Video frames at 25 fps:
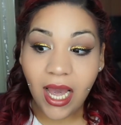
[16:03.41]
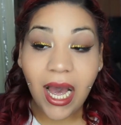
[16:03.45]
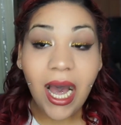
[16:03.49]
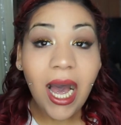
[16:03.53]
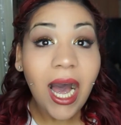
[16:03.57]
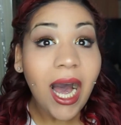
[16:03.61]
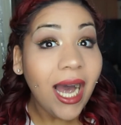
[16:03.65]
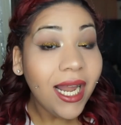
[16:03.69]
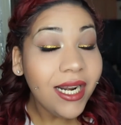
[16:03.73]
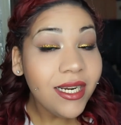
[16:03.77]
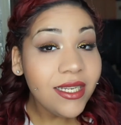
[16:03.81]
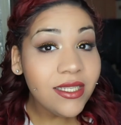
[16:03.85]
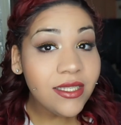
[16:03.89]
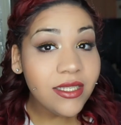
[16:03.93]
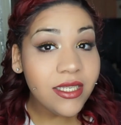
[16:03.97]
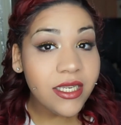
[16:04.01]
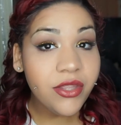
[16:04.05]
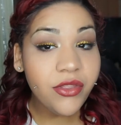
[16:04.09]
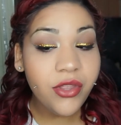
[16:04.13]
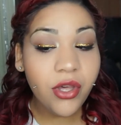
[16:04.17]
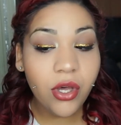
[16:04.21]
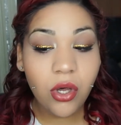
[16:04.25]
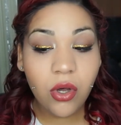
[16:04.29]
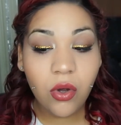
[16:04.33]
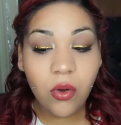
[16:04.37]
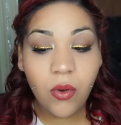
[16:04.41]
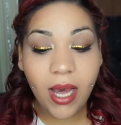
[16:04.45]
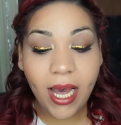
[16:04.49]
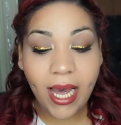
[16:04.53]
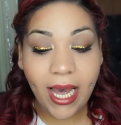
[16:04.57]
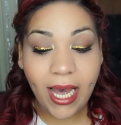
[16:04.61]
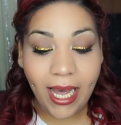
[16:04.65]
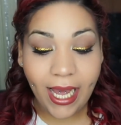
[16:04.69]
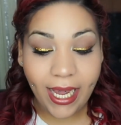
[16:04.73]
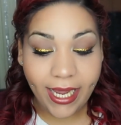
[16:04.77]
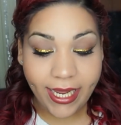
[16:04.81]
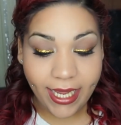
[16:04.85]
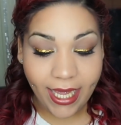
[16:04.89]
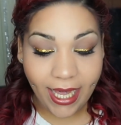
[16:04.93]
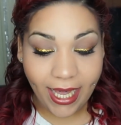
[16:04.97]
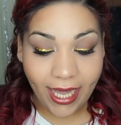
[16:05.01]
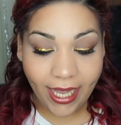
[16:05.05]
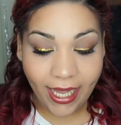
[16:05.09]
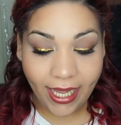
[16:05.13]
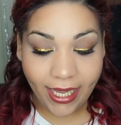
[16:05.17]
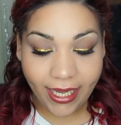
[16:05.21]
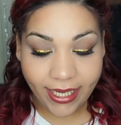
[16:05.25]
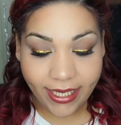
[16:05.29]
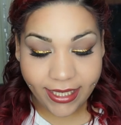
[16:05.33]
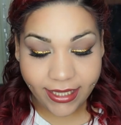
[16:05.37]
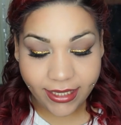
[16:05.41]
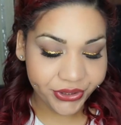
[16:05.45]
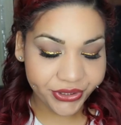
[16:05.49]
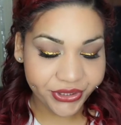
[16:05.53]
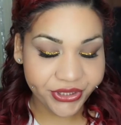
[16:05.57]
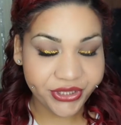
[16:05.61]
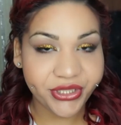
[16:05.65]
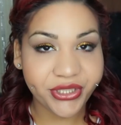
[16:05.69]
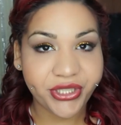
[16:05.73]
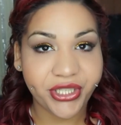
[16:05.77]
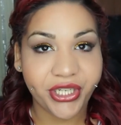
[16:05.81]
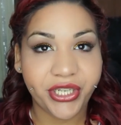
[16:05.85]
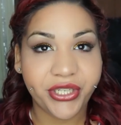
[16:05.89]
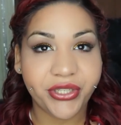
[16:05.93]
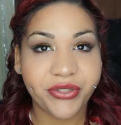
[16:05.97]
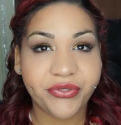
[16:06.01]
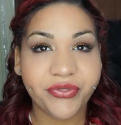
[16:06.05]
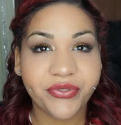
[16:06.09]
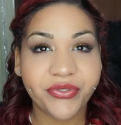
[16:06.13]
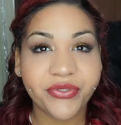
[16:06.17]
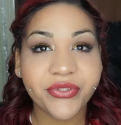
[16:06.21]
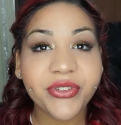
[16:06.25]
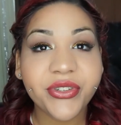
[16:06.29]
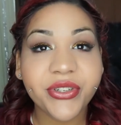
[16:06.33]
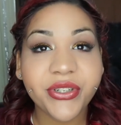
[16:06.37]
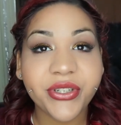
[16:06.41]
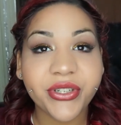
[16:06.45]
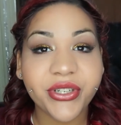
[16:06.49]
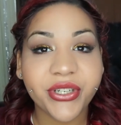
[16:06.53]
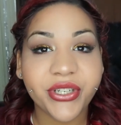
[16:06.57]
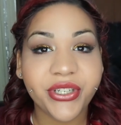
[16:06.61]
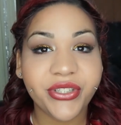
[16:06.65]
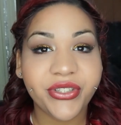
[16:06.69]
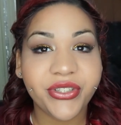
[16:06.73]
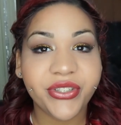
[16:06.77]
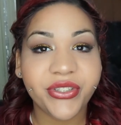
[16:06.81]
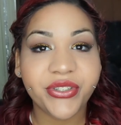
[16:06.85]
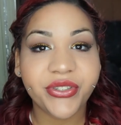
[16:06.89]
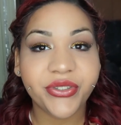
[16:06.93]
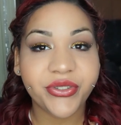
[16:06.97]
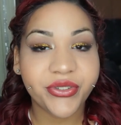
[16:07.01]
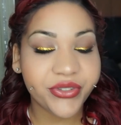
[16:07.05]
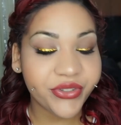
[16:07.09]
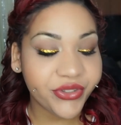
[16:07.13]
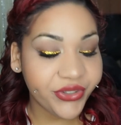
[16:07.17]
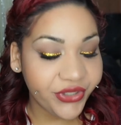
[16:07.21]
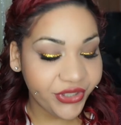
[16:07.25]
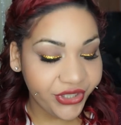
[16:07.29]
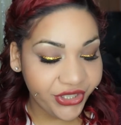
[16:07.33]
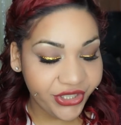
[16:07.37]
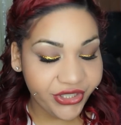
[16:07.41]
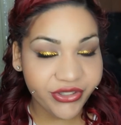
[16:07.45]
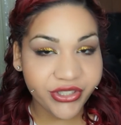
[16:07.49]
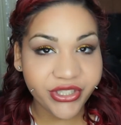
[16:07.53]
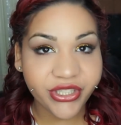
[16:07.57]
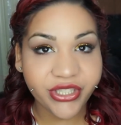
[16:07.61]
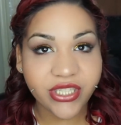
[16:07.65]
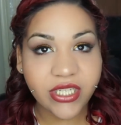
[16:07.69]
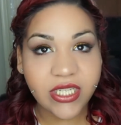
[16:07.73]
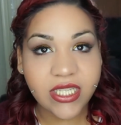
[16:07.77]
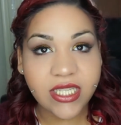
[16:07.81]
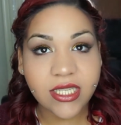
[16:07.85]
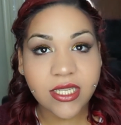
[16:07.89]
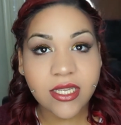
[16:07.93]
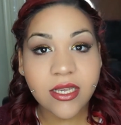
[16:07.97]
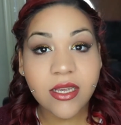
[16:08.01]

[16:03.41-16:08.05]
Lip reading: Honestly though, okay, so here it goes.